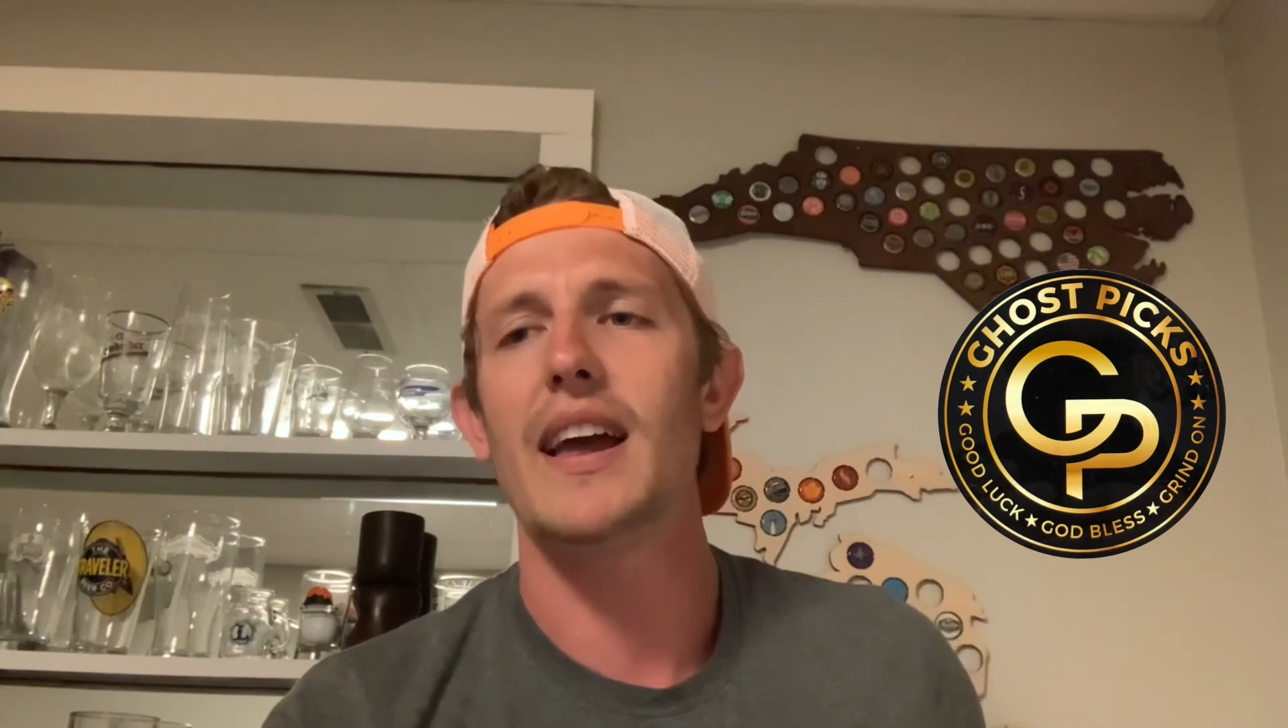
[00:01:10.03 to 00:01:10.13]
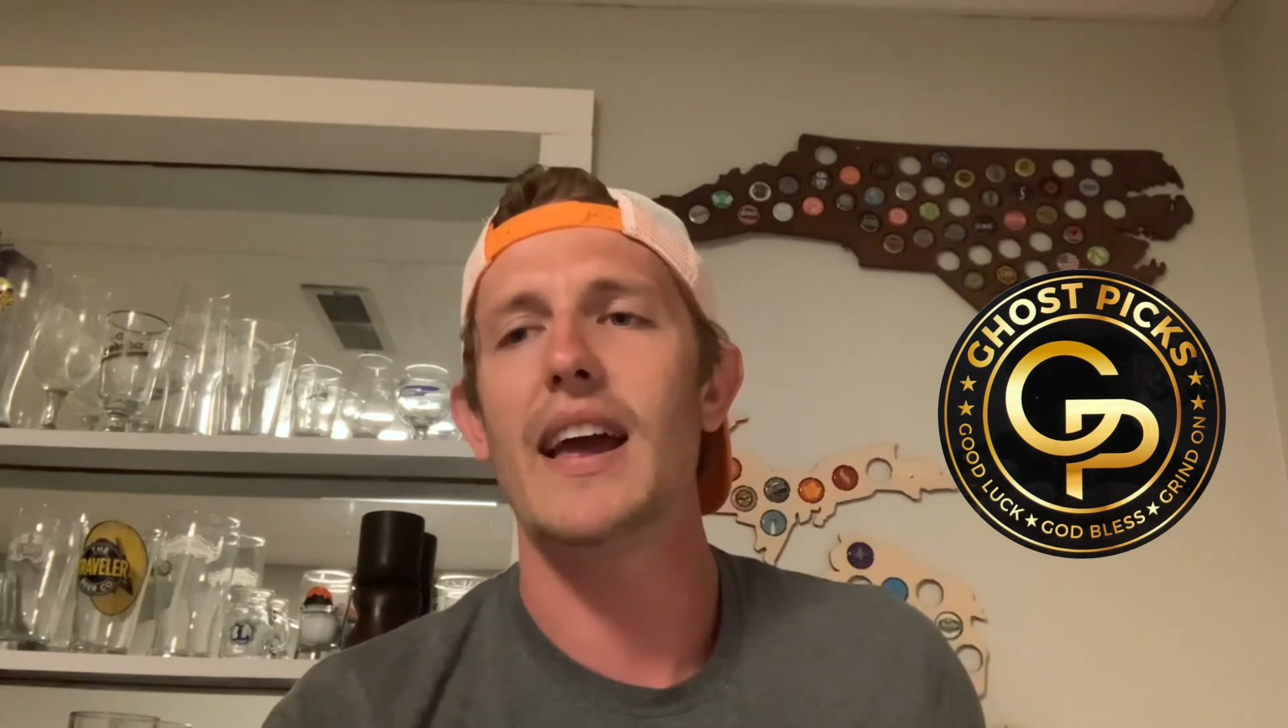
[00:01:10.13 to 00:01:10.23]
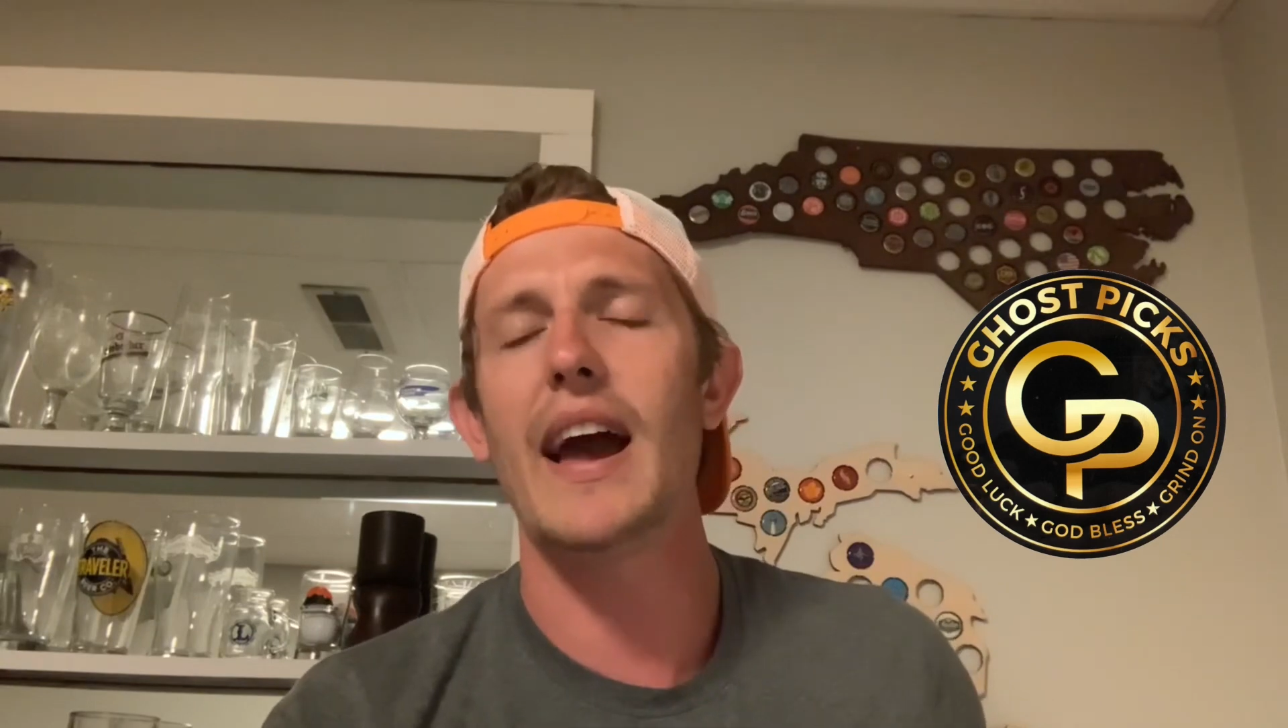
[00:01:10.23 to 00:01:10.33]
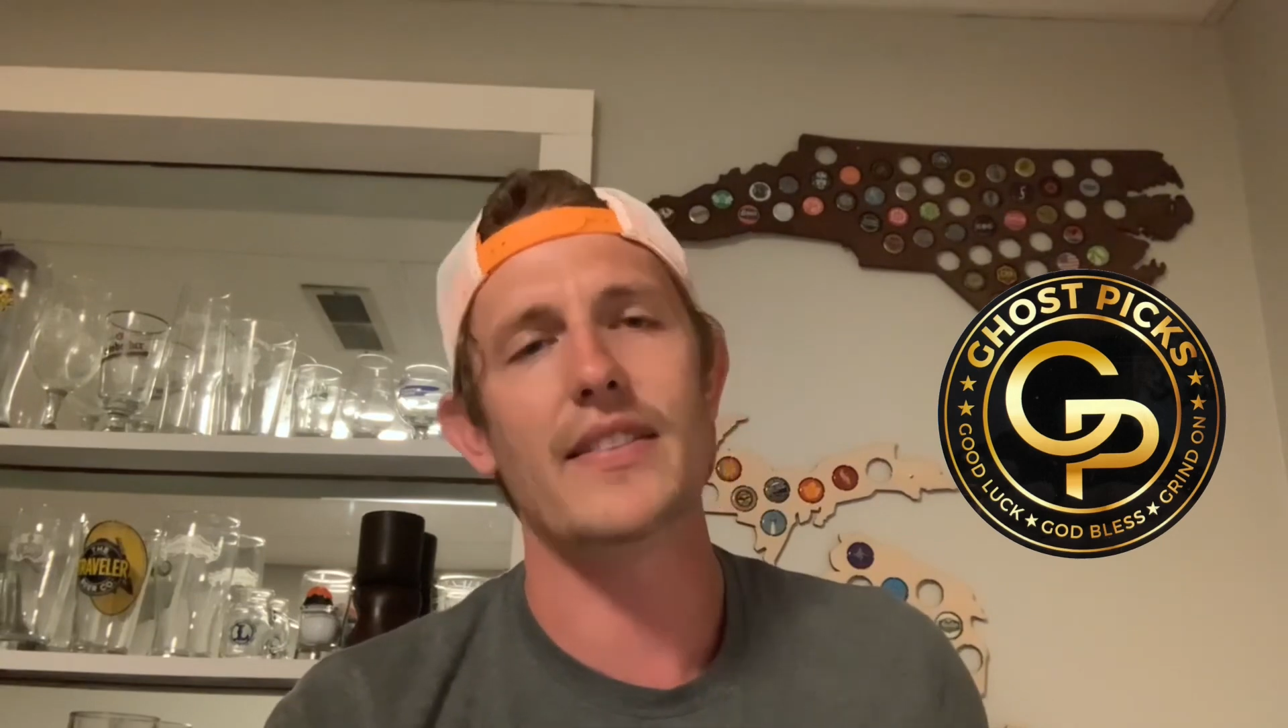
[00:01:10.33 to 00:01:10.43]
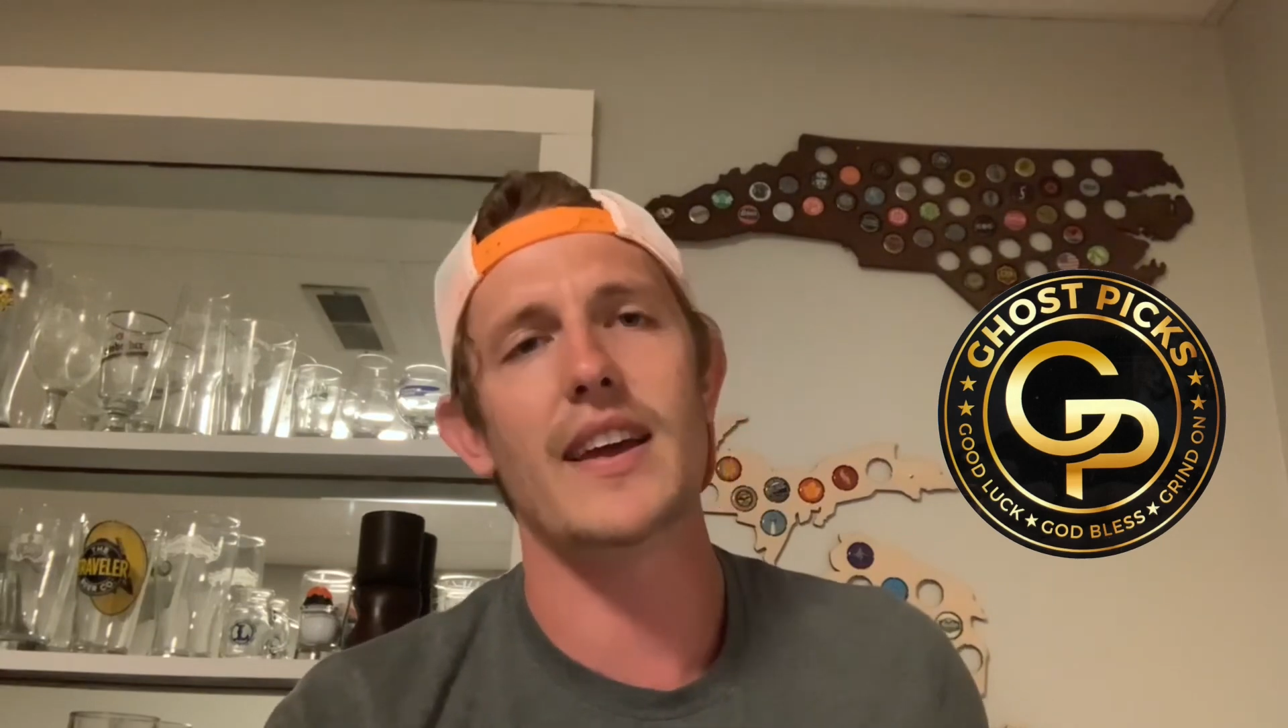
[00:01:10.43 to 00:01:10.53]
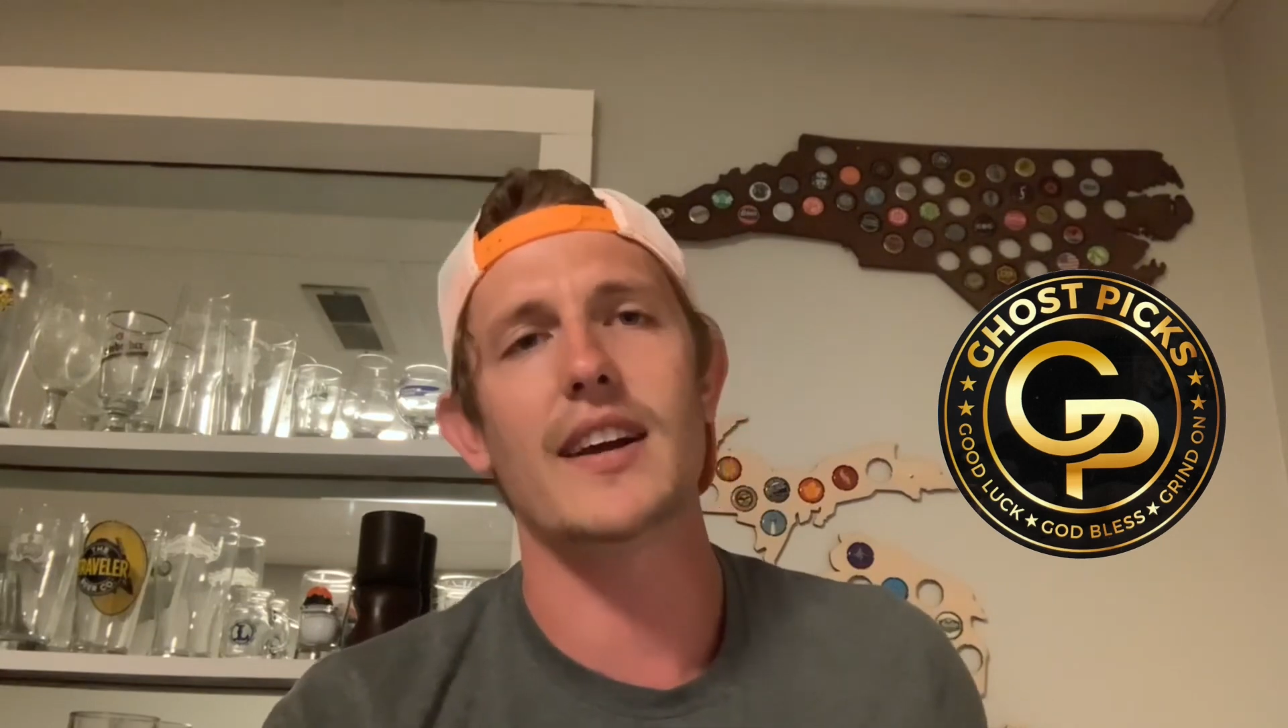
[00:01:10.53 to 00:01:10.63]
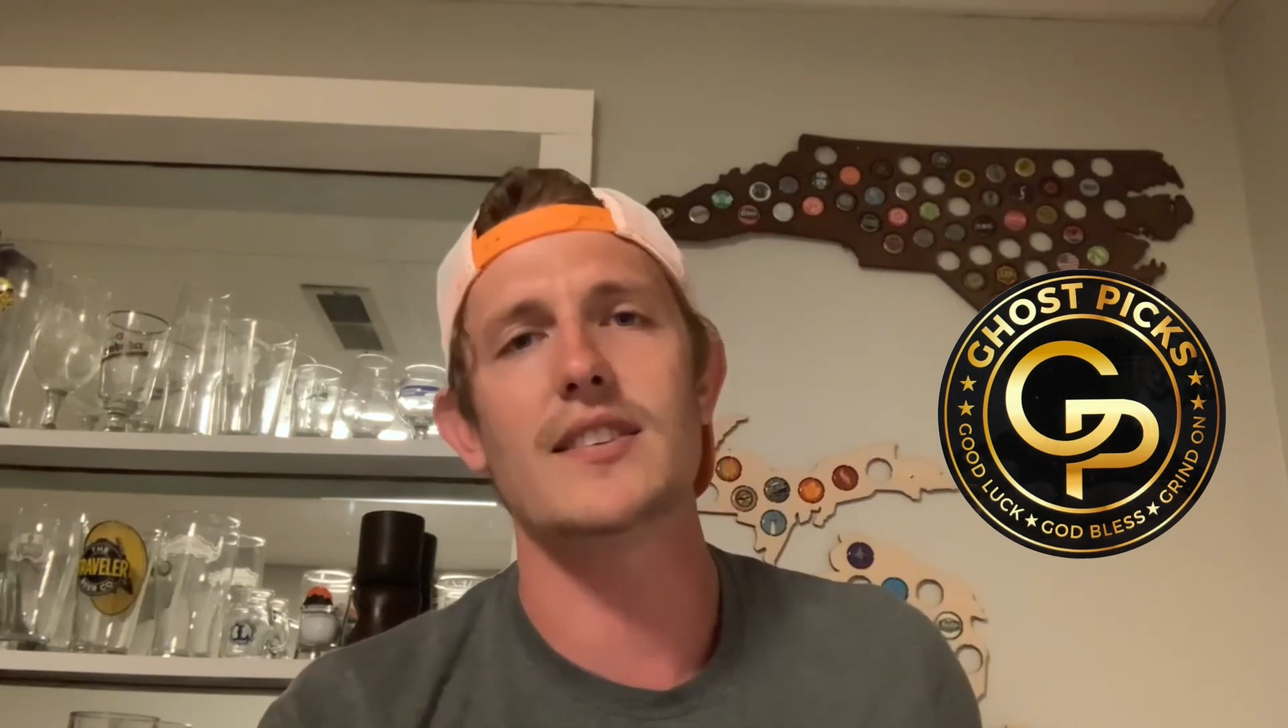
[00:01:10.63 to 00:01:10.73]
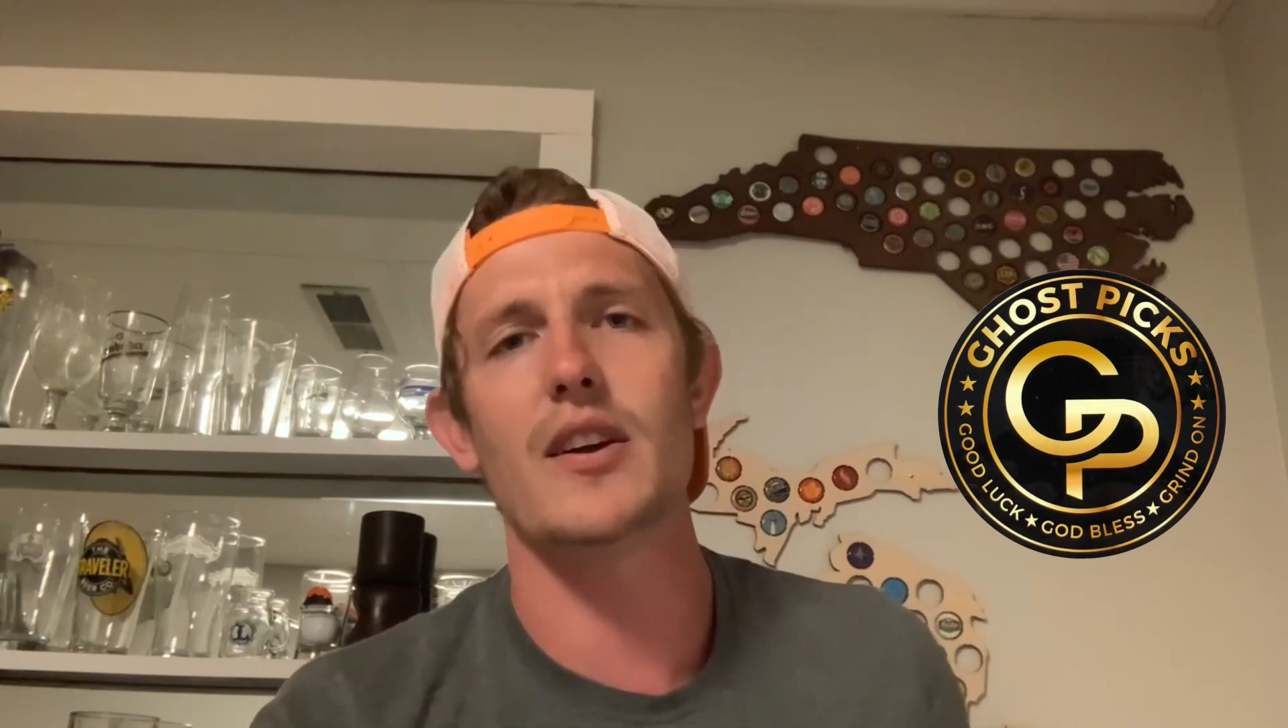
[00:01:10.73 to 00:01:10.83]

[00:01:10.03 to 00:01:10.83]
at the Xcel